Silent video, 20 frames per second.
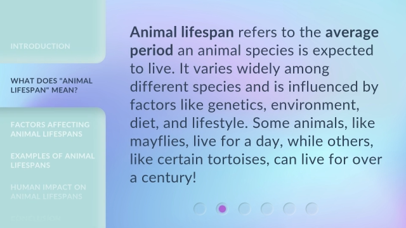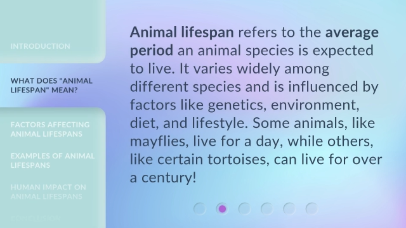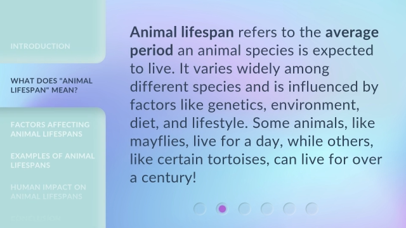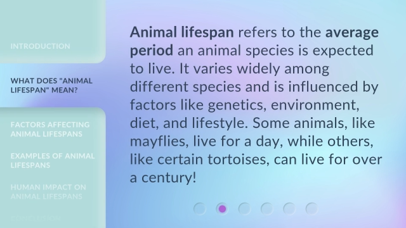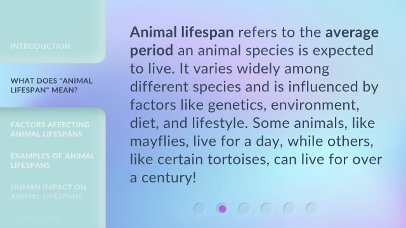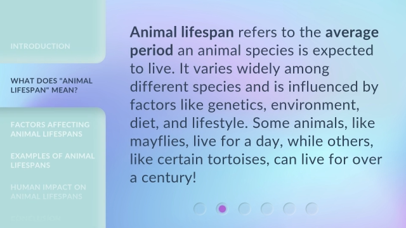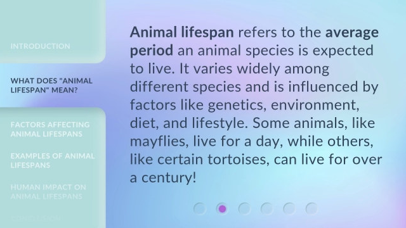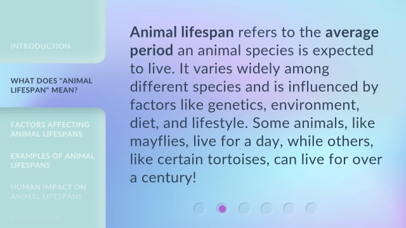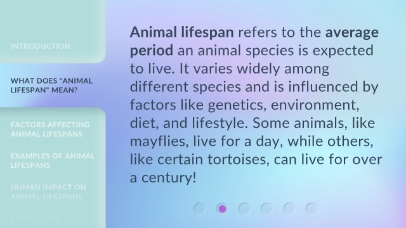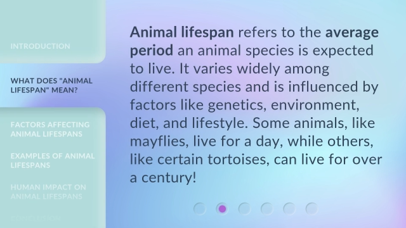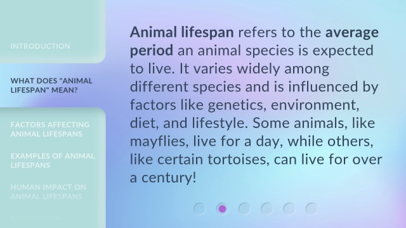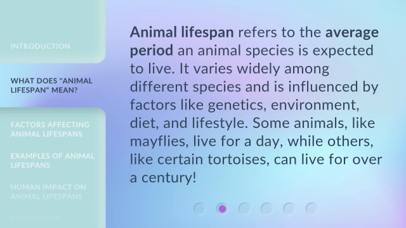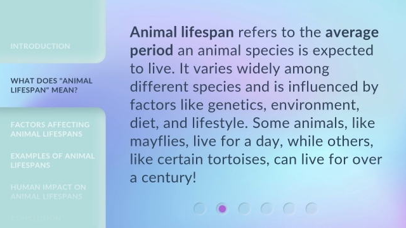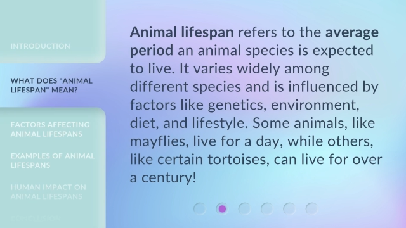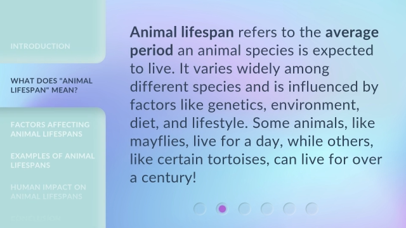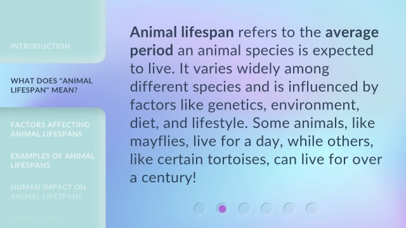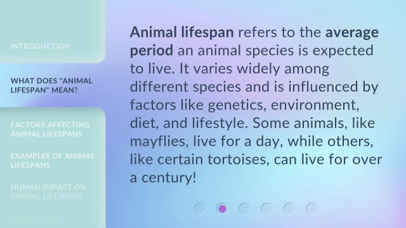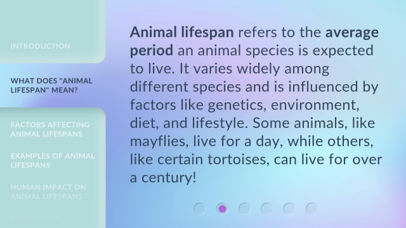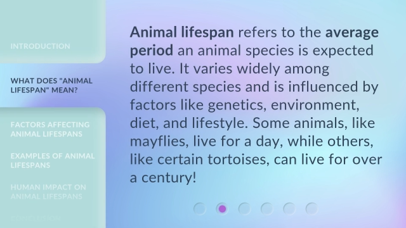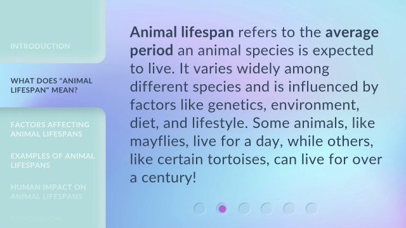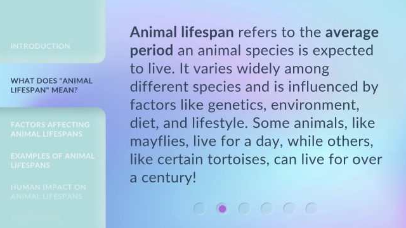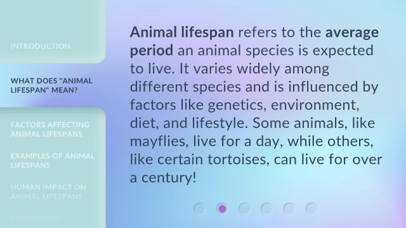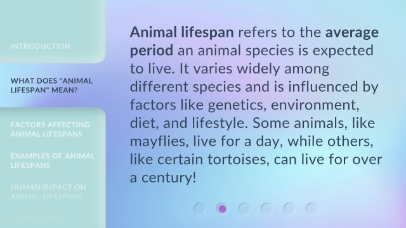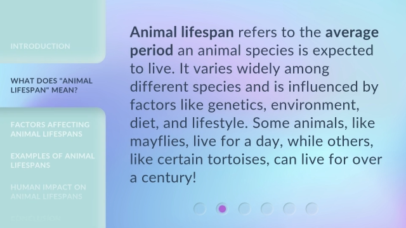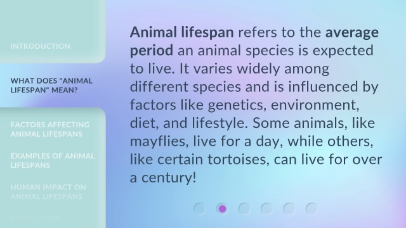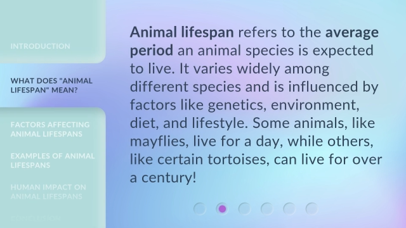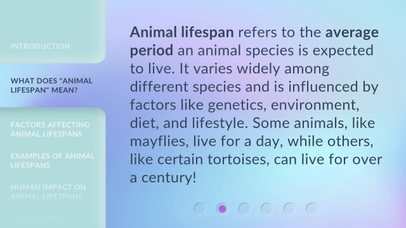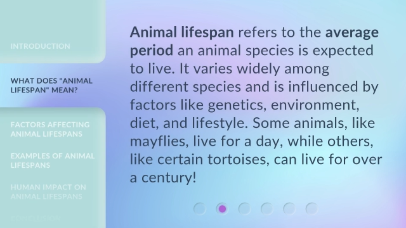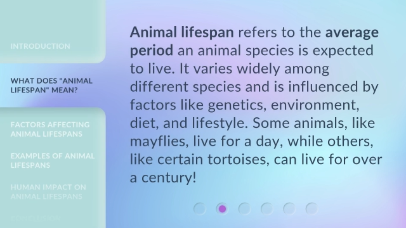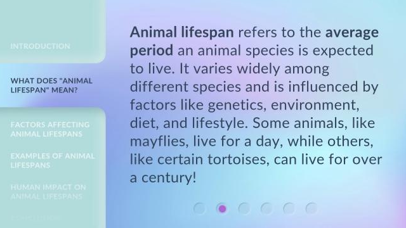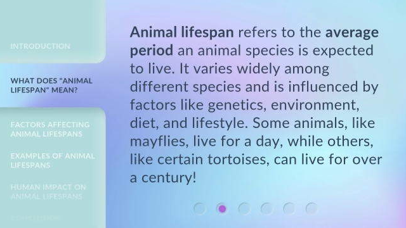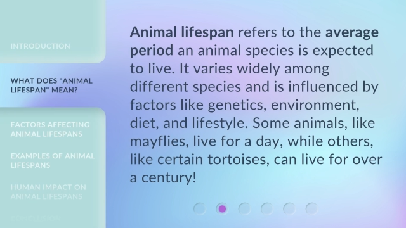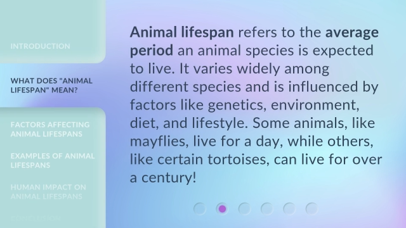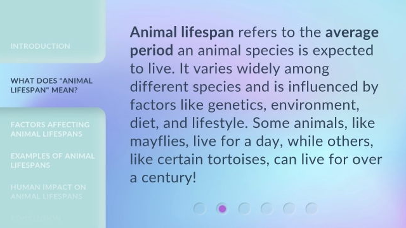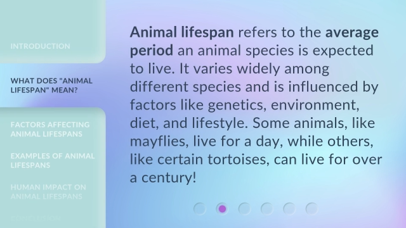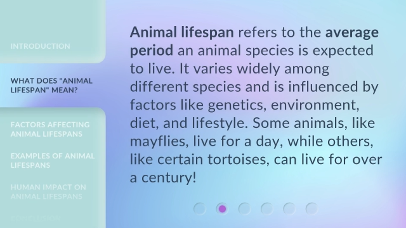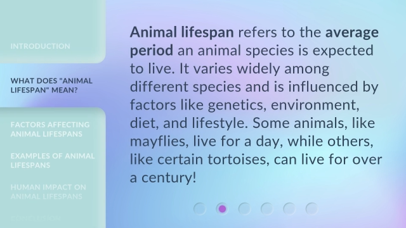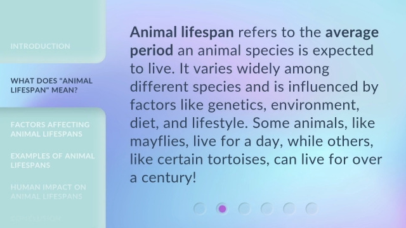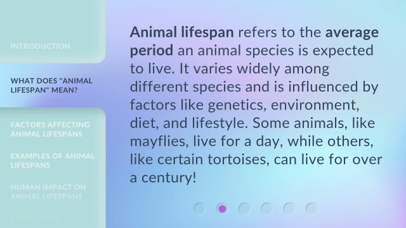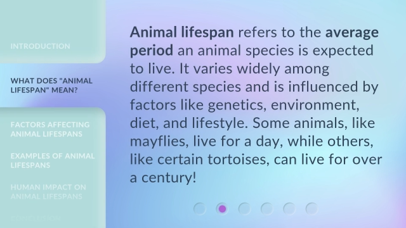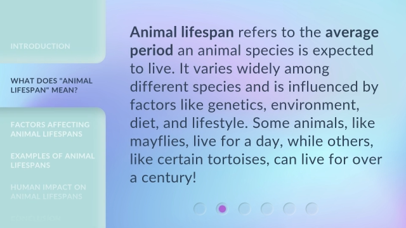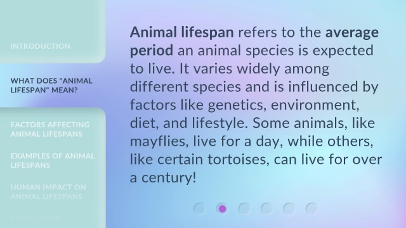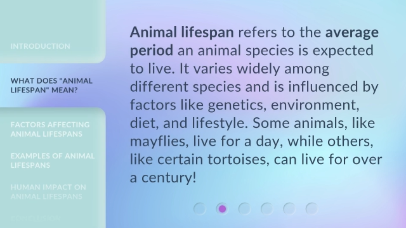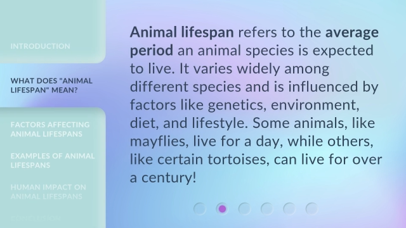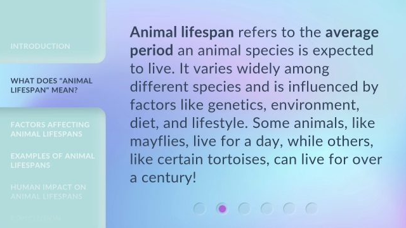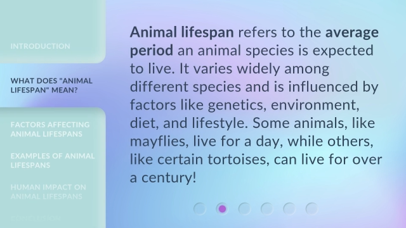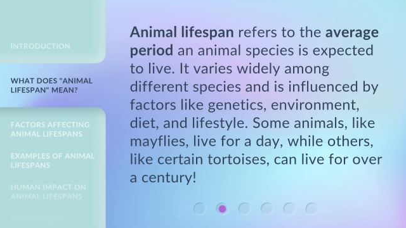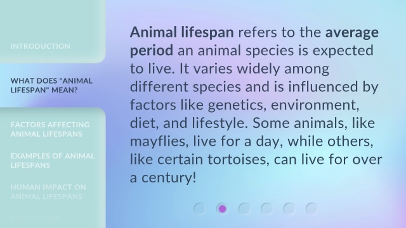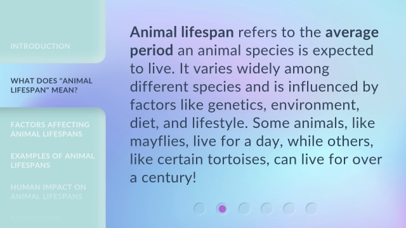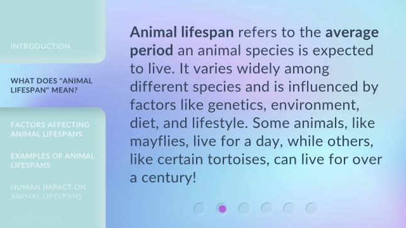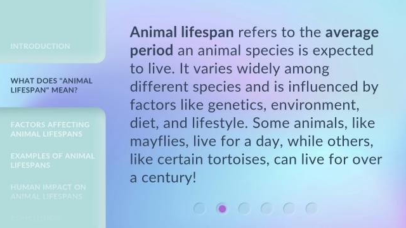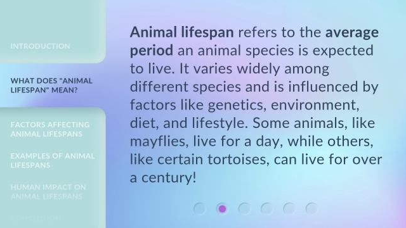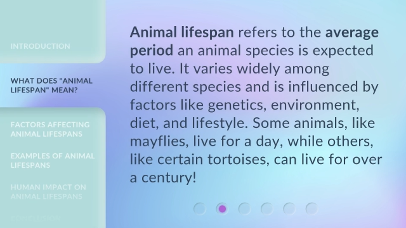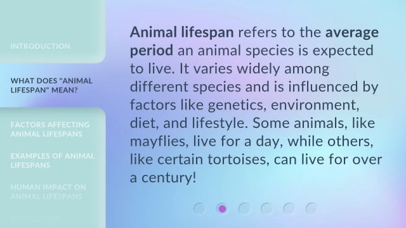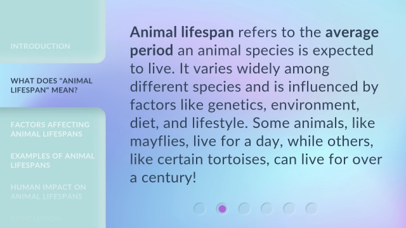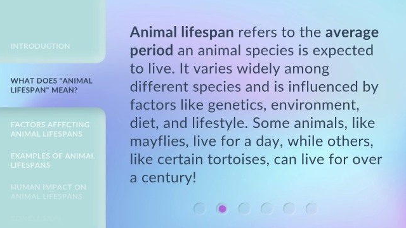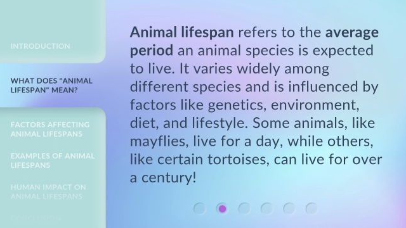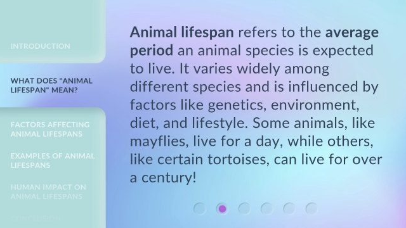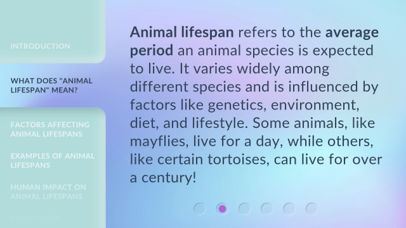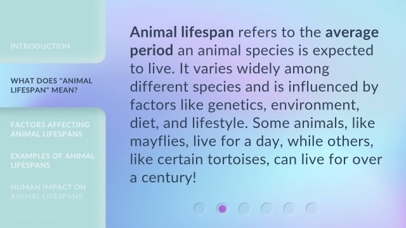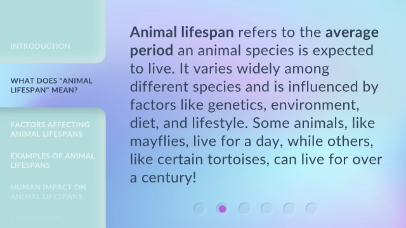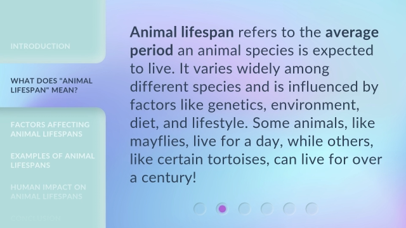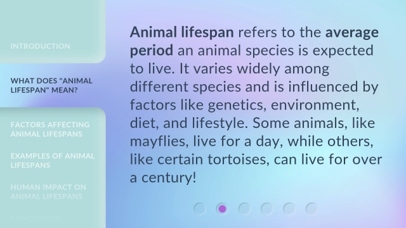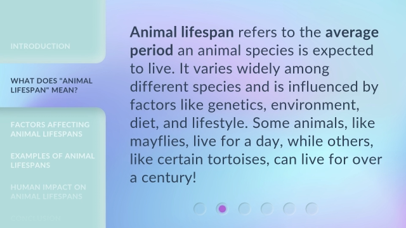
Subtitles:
[unreadable: no face in view]